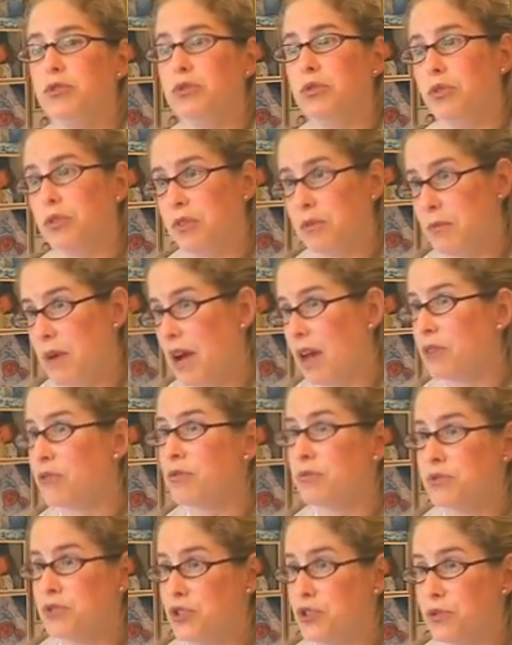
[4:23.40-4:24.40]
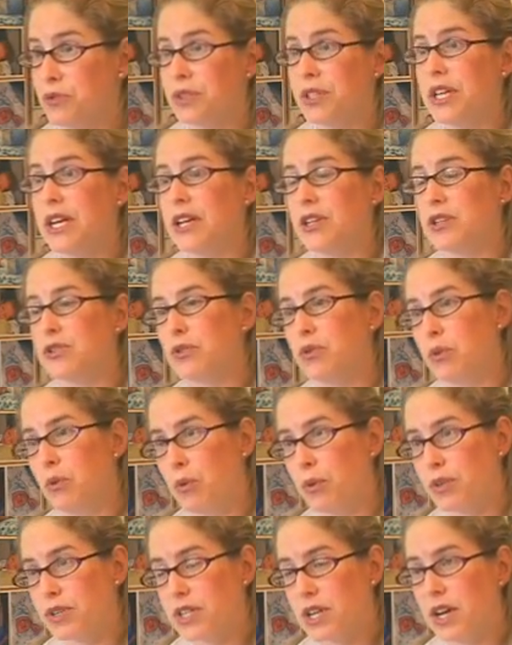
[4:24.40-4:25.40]
you go to the bathroom to urinate
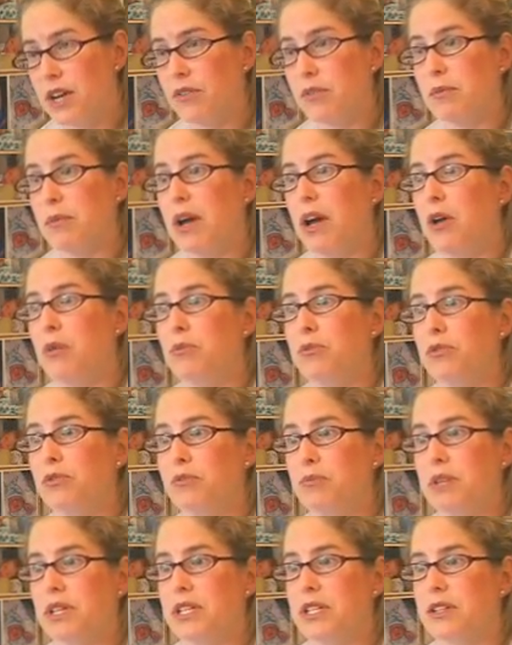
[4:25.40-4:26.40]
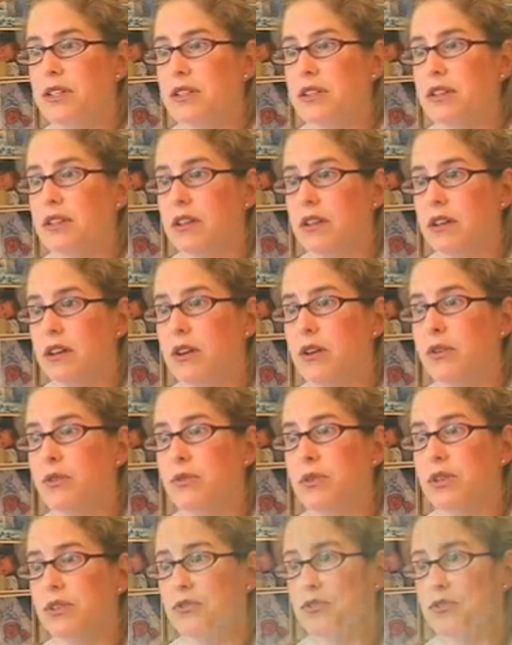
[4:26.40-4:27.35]
or to have a bowel movement, we